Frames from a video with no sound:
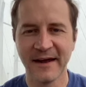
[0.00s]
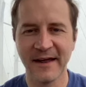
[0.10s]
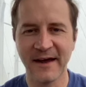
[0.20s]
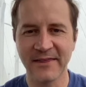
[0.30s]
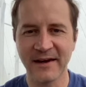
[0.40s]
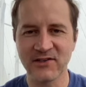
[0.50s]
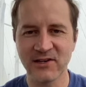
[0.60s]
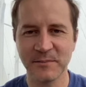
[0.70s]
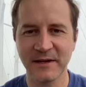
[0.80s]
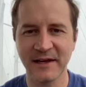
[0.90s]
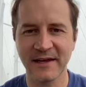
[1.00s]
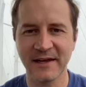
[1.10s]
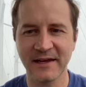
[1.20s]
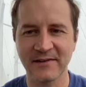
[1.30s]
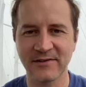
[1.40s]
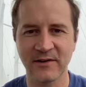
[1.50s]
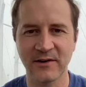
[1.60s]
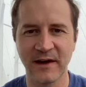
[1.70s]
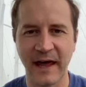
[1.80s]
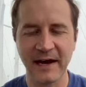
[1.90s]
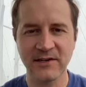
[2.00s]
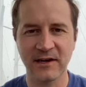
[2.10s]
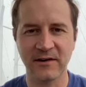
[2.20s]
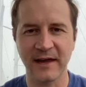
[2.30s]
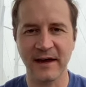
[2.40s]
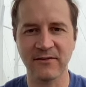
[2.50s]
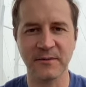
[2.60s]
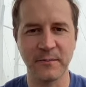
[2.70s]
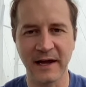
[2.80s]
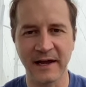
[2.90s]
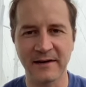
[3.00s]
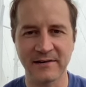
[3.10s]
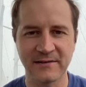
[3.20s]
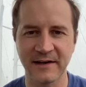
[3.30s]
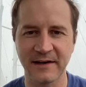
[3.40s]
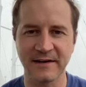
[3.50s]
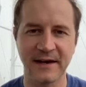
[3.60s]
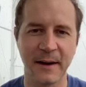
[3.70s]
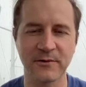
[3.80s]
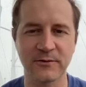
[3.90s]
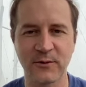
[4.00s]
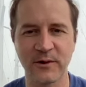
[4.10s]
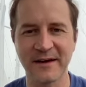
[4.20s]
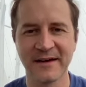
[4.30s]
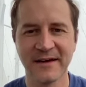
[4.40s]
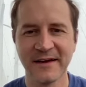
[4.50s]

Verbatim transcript: Uh, that I should be getting in soon. I actually already have the mic, I just need an adapter for it.